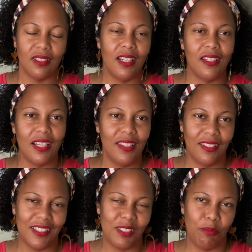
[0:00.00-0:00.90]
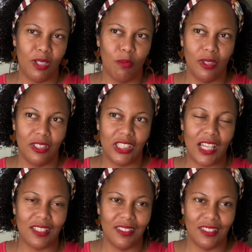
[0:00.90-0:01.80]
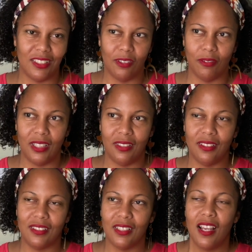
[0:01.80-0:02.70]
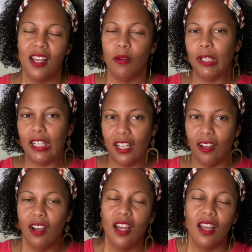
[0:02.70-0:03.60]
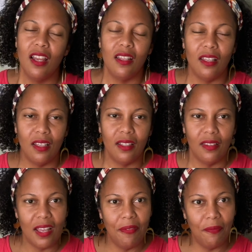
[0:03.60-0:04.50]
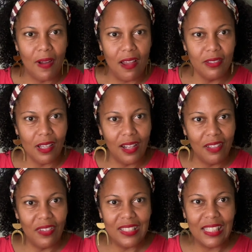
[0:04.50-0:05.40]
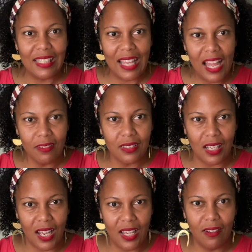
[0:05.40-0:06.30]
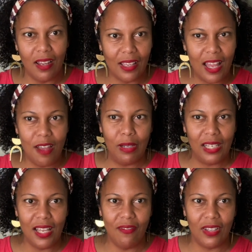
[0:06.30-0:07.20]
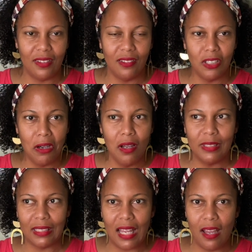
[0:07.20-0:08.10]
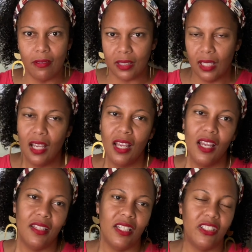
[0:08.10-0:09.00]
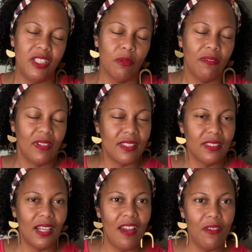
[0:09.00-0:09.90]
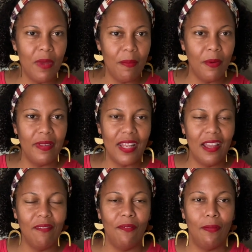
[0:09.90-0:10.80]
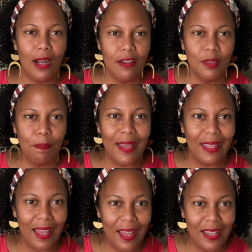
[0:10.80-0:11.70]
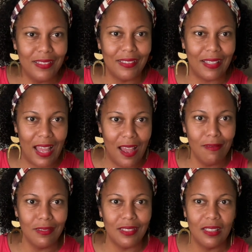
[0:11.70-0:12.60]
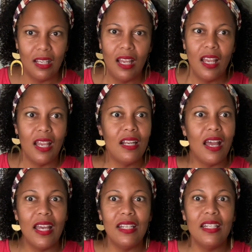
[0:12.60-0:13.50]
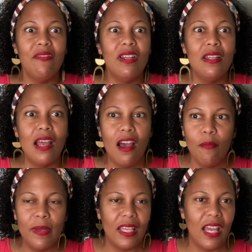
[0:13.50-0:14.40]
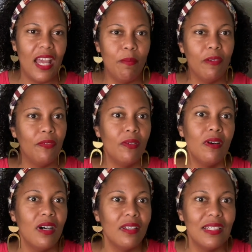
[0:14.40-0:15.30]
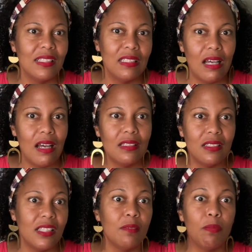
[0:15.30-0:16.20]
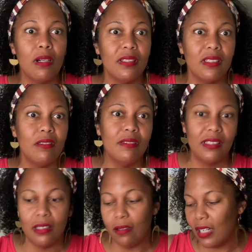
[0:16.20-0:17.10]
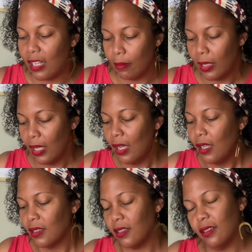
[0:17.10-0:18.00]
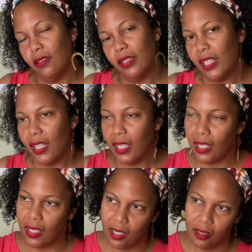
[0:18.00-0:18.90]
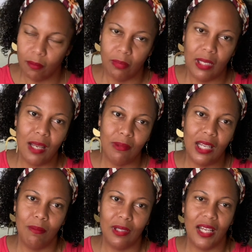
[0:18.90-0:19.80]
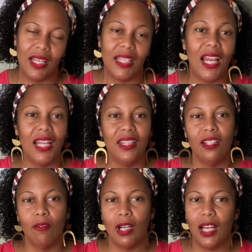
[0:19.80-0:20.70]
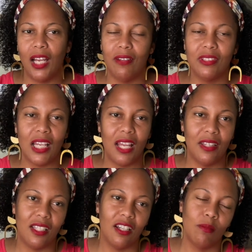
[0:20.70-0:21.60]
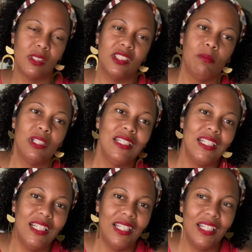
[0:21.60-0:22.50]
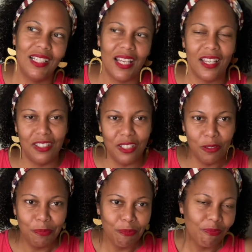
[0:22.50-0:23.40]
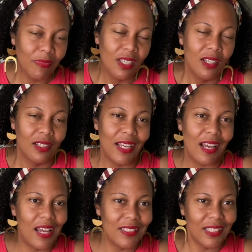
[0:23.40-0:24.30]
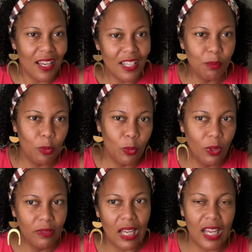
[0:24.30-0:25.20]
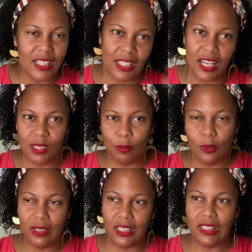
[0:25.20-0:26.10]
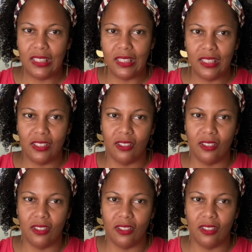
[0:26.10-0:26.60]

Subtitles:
And I think that's a better British accent than Dorit's. Anyhow, they froze all of his accounts, Kyle. I can't believe it. Tom's accounts. And then she reflects on, I remember when they froze Piquet's accounts. And I didn't even know Piquet before this person who sued him. So, yeah. Blah, blah, blah. Kathy arrives. Kathy comes stumbling in like Ozzy Osbourne, the Ozzy Osbourne that she is.